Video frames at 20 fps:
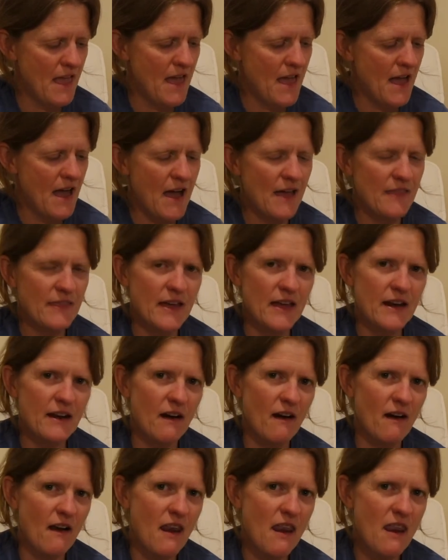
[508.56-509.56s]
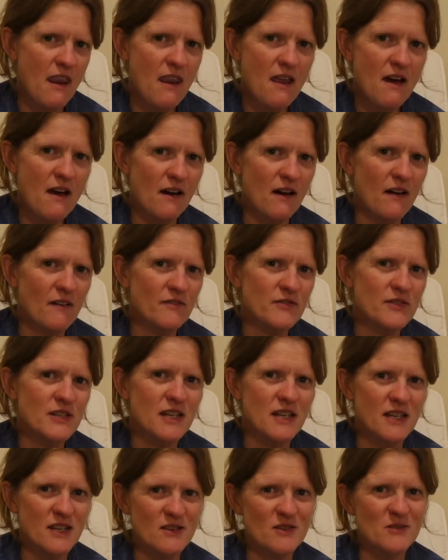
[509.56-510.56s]
And then I love to
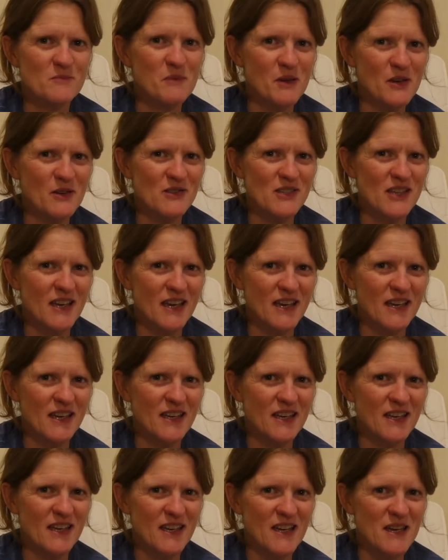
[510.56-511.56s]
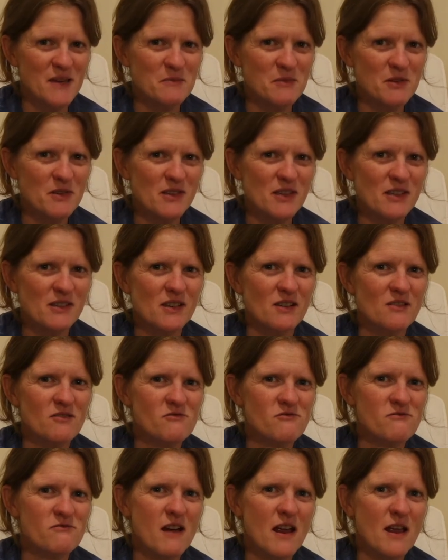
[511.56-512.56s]
use music. Music's a
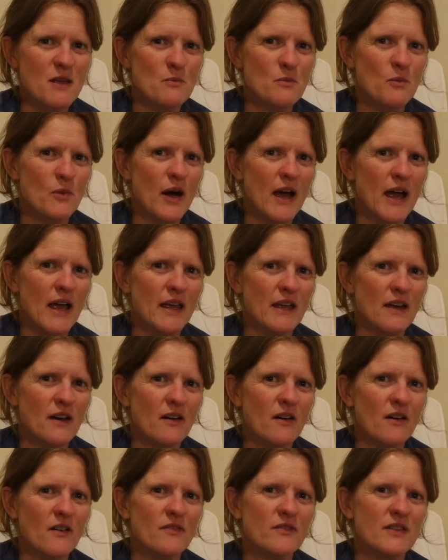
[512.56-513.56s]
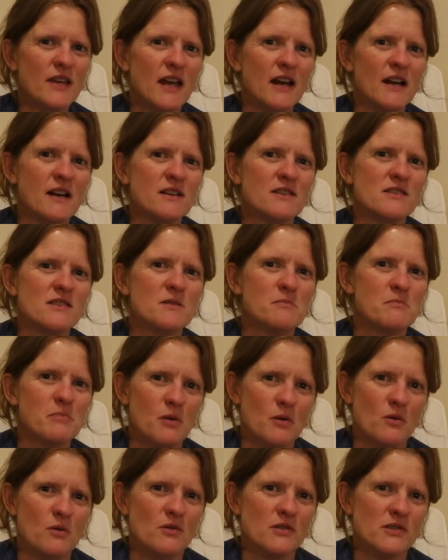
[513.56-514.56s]
great way of getting us to
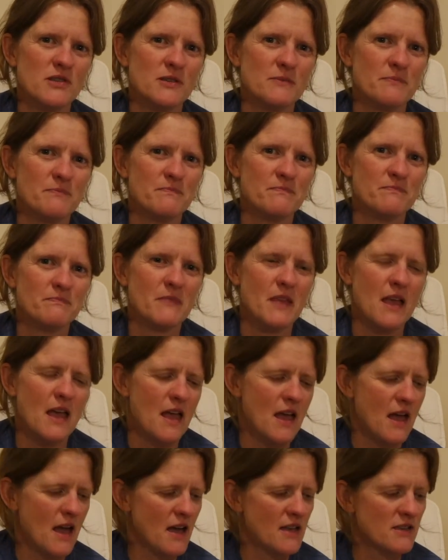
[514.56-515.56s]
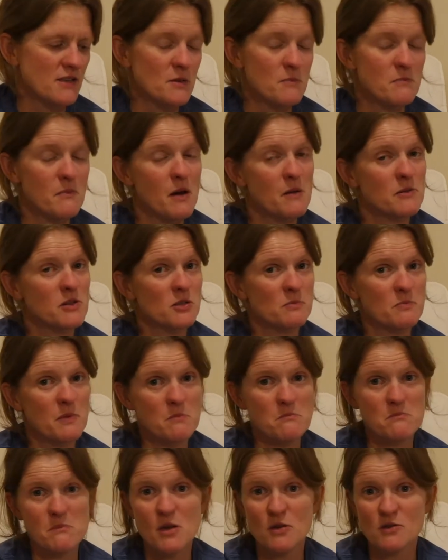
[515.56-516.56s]
pause. And so it might just be
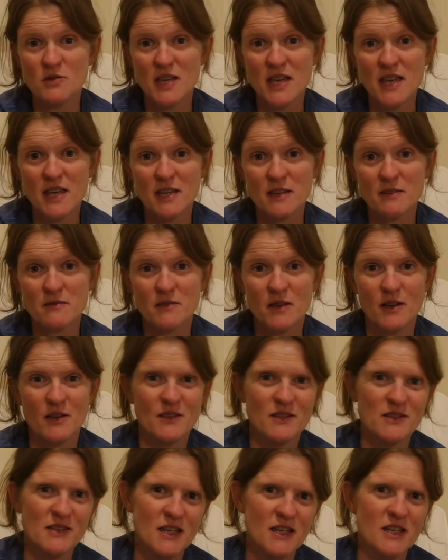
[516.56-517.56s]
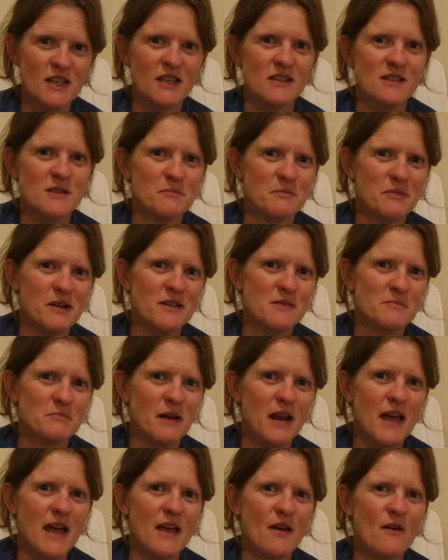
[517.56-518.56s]
music that the teacher has to press
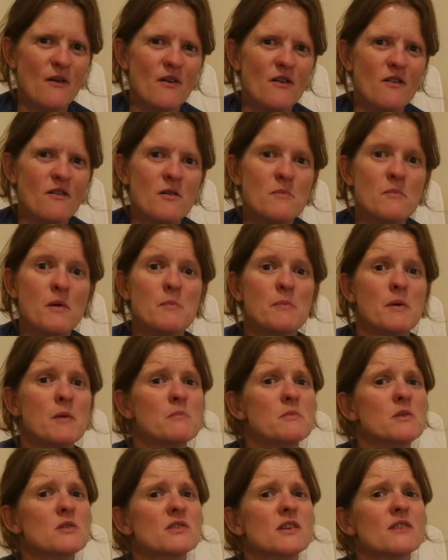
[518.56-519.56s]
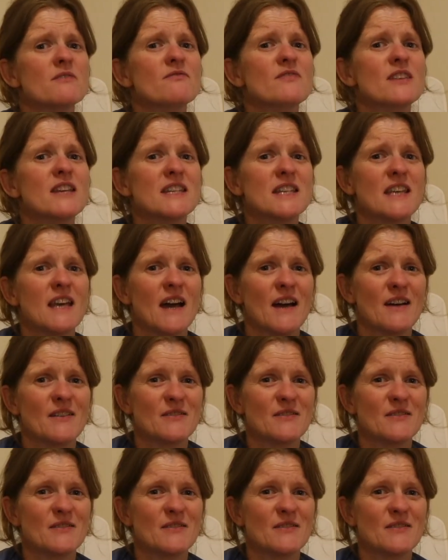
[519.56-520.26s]
play on, or it might be a music video